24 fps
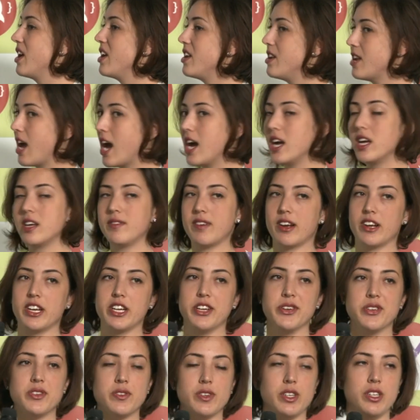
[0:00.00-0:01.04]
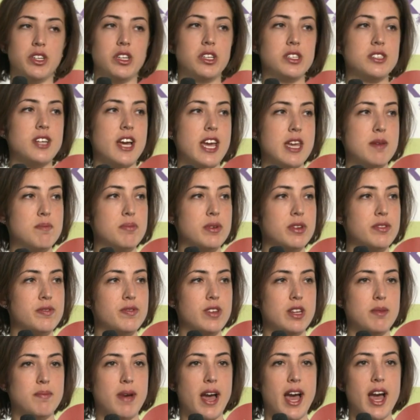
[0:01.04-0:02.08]
not a very useful type of
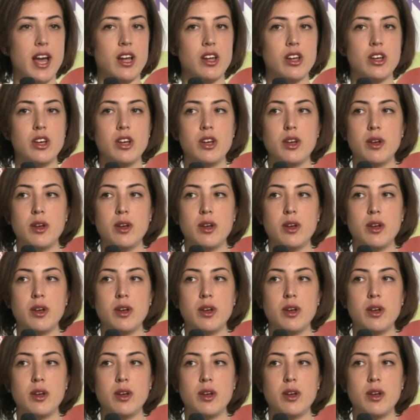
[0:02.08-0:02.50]
feedback